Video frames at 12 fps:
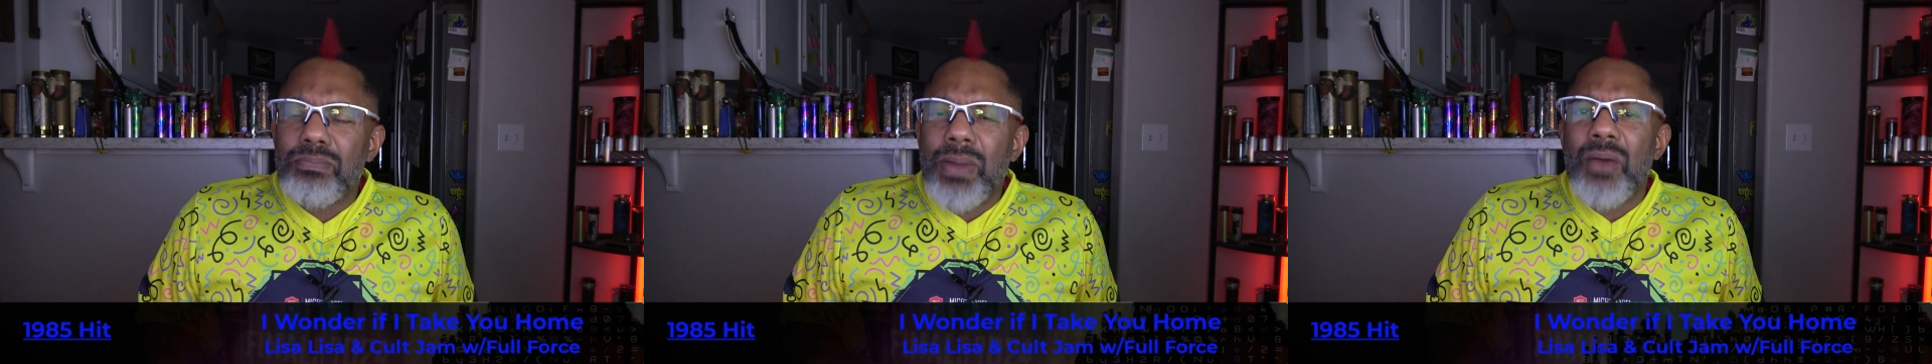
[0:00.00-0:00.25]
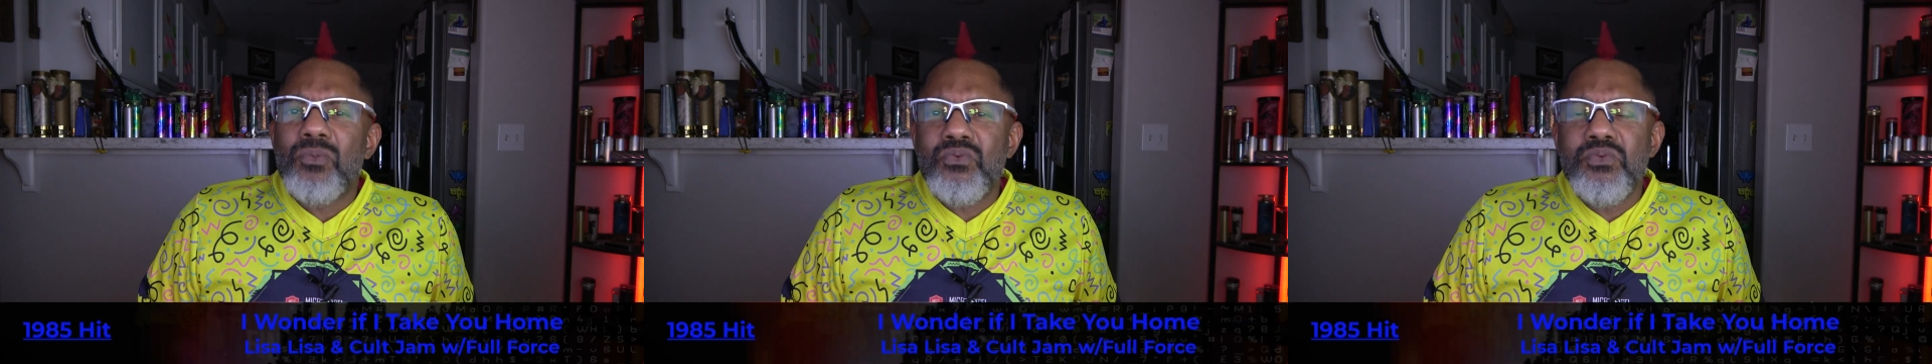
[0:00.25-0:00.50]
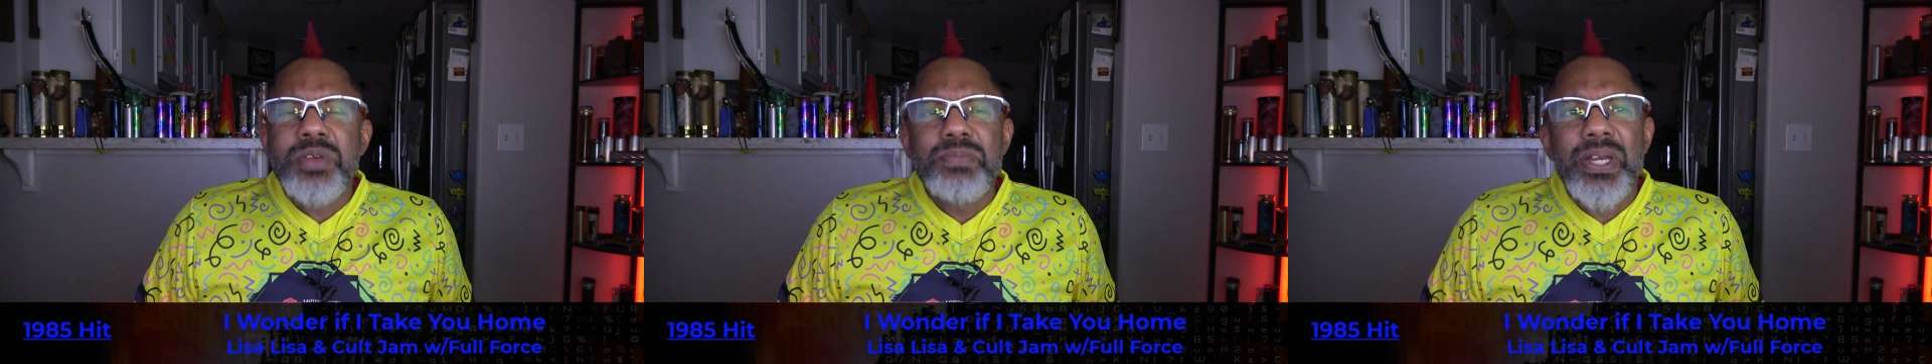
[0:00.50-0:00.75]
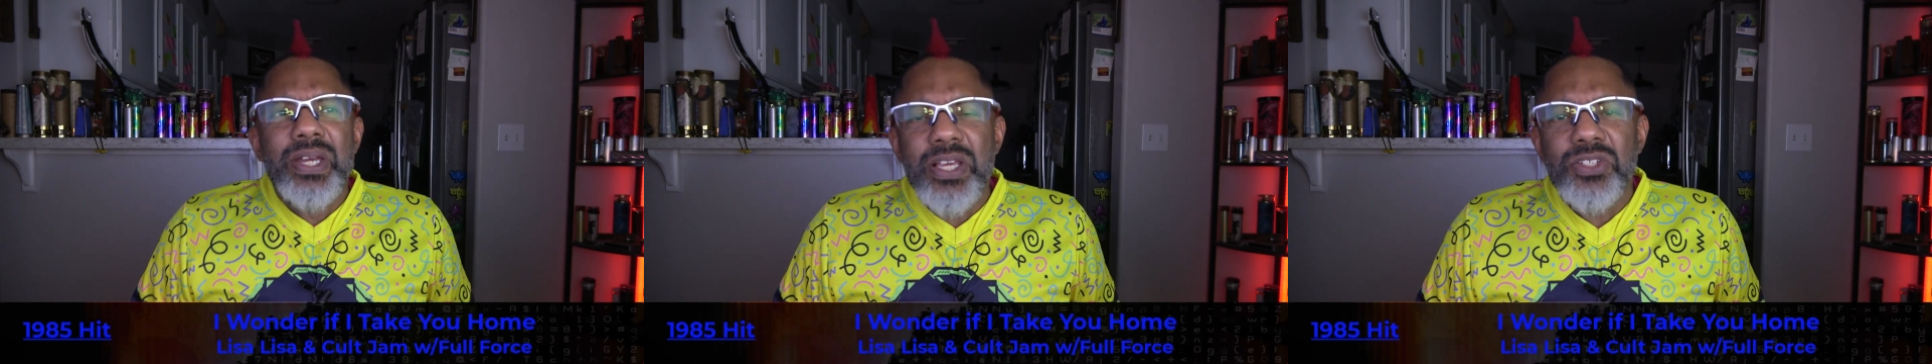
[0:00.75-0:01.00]
by
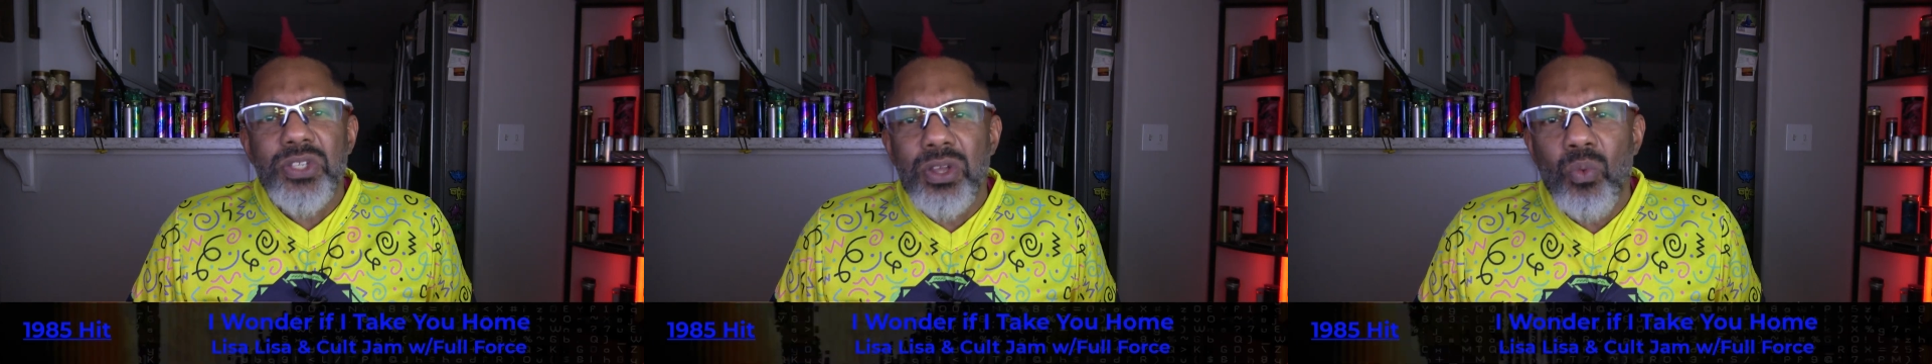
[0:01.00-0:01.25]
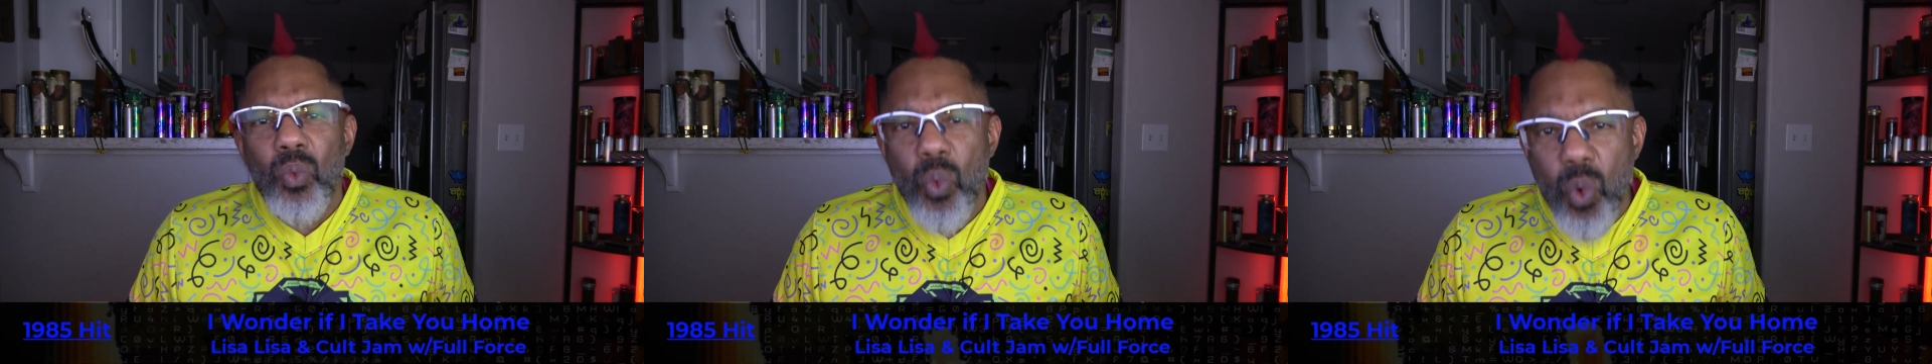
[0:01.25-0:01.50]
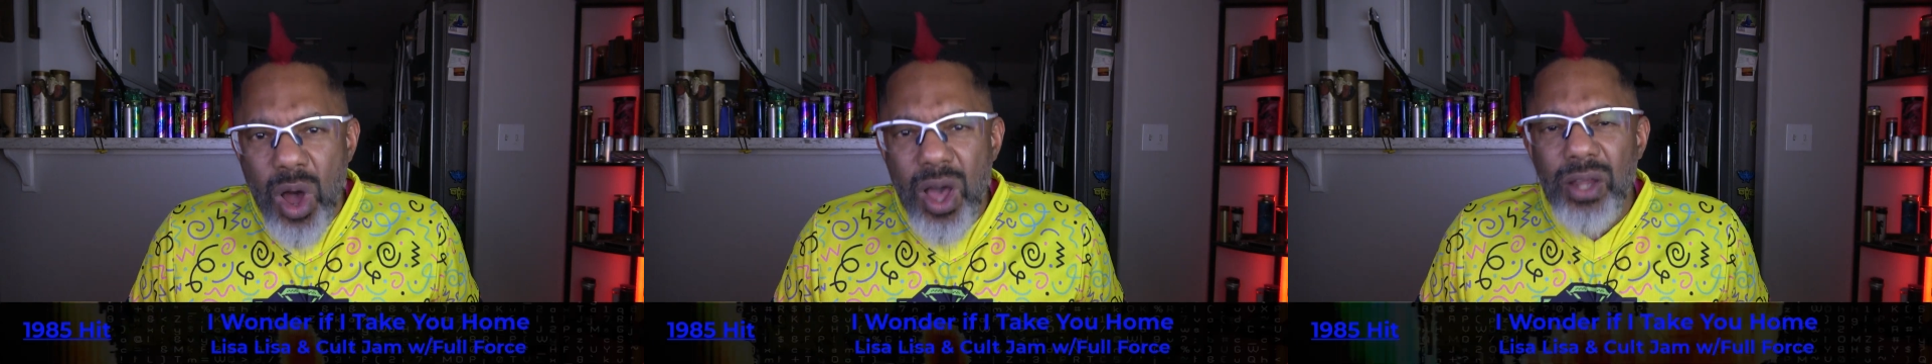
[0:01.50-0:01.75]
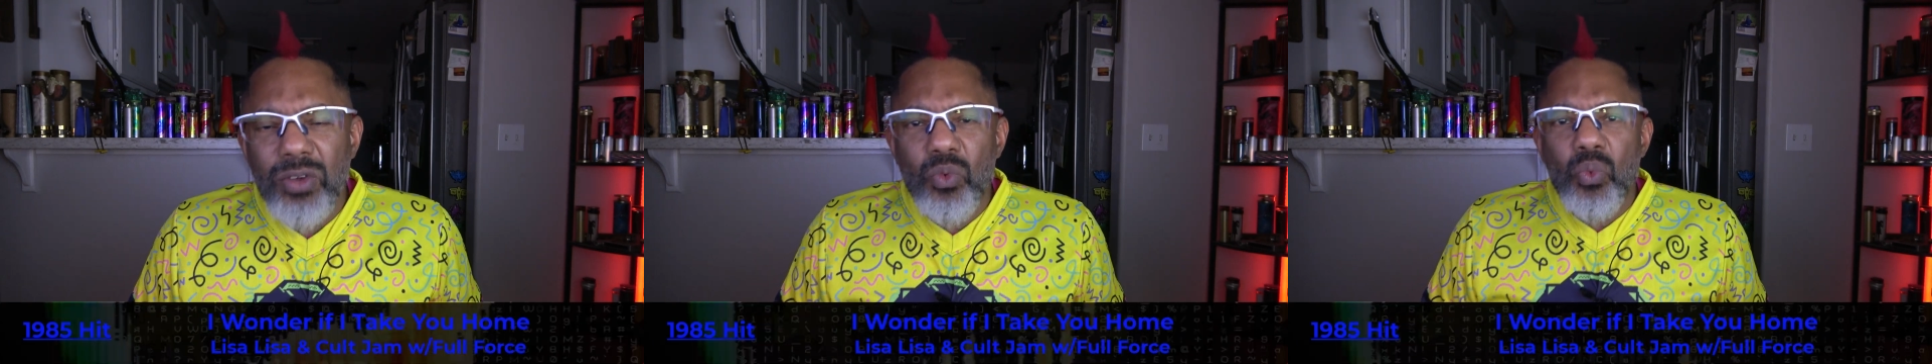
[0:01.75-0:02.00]
reminiscing what